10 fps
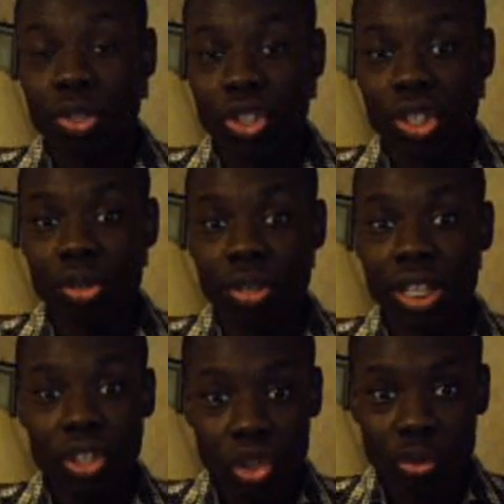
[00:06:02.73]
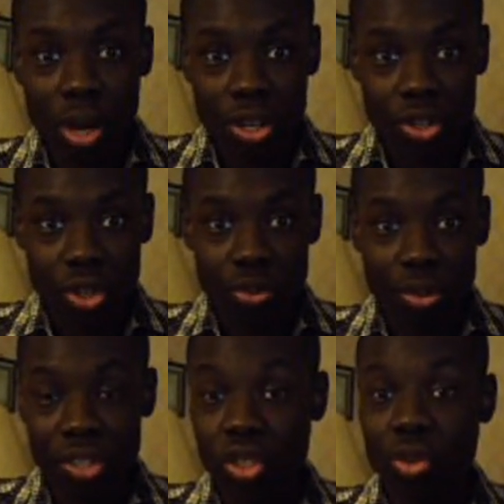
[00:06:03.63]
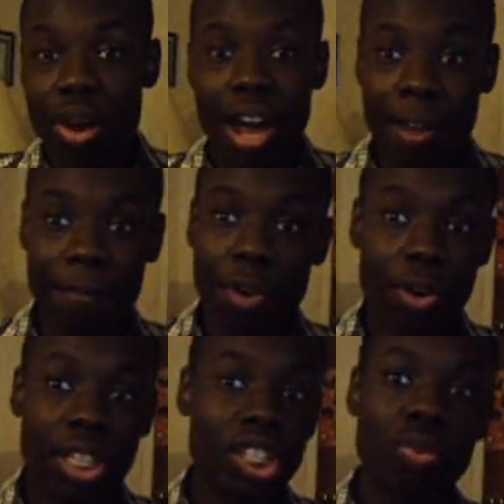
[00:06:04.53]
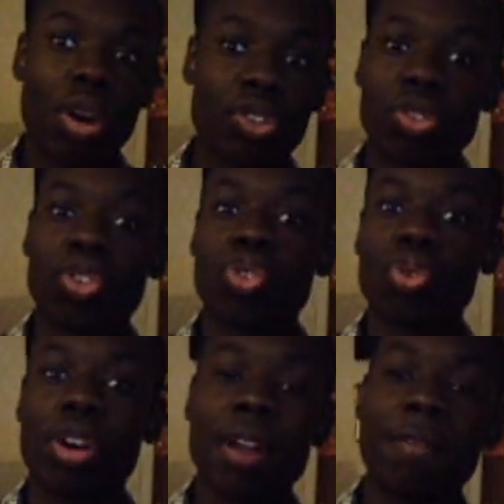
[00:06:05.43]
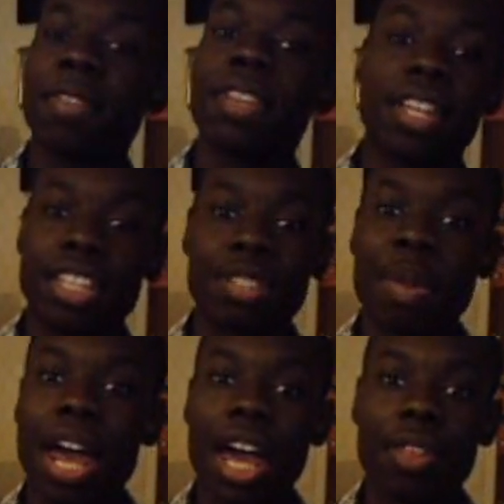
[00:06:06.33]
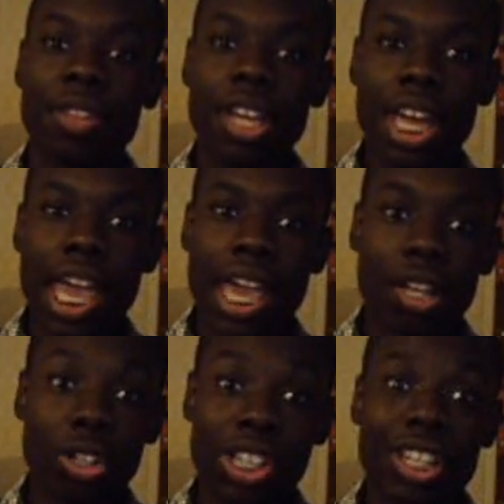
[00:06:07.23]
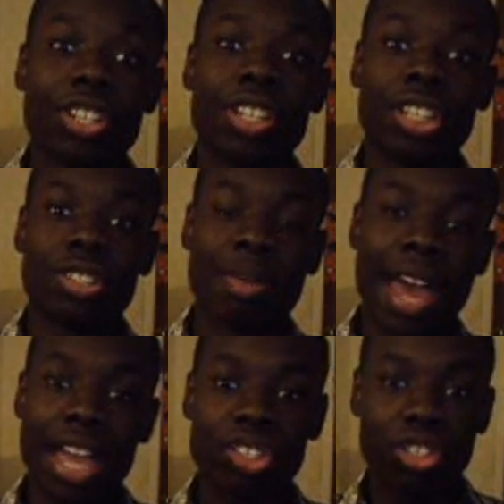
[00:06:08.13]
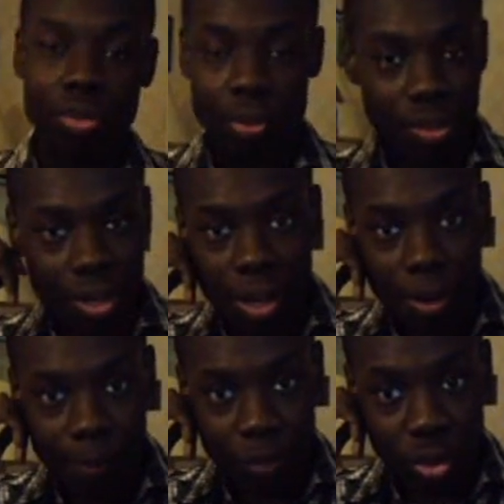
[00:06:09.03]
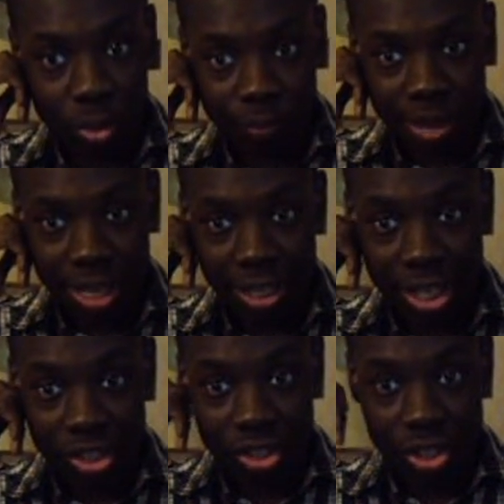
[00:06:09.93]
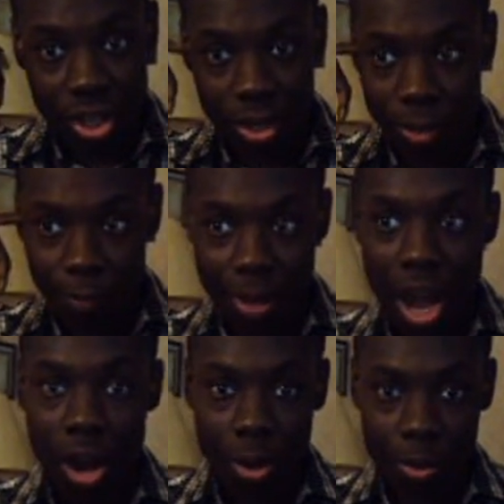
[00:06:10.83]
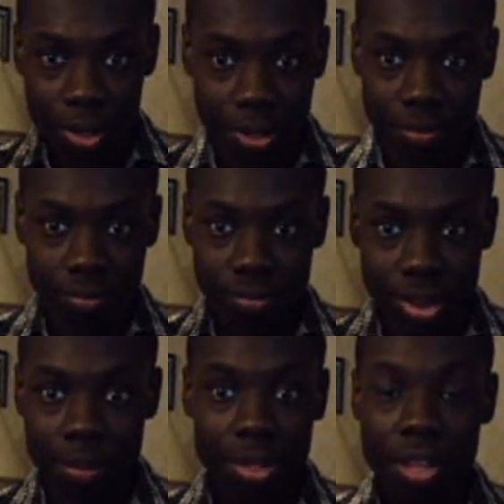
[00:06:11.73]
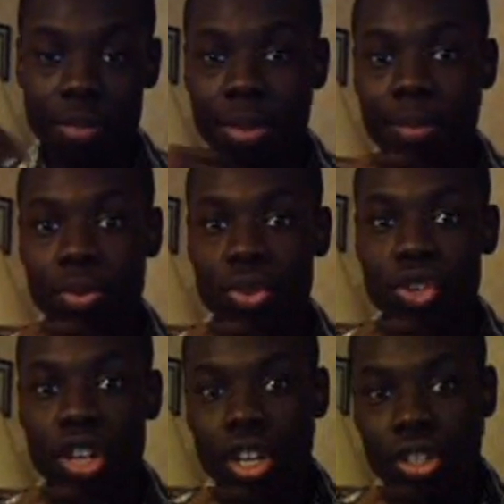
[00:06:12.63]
he was a secret, he just wants to, with his new IFO, he just wants to destroy everything in his path. And it looks like they'll get some action with Truth fighting against, you know, Owl and some of the other members.